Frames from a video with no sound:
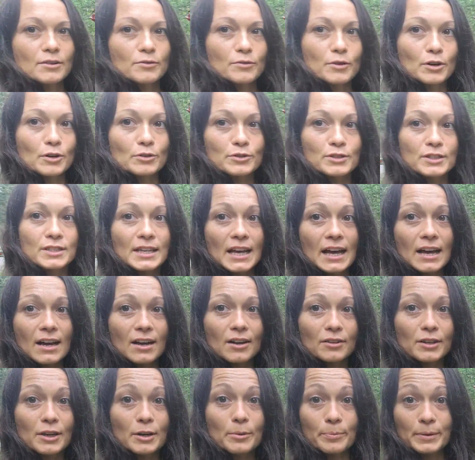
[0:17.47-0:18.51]

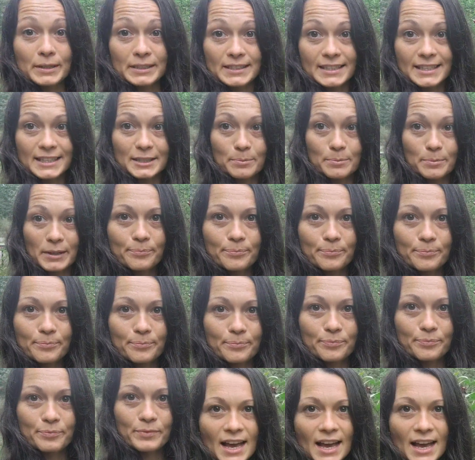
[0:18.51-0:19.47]
Roselle Hibiscus plant.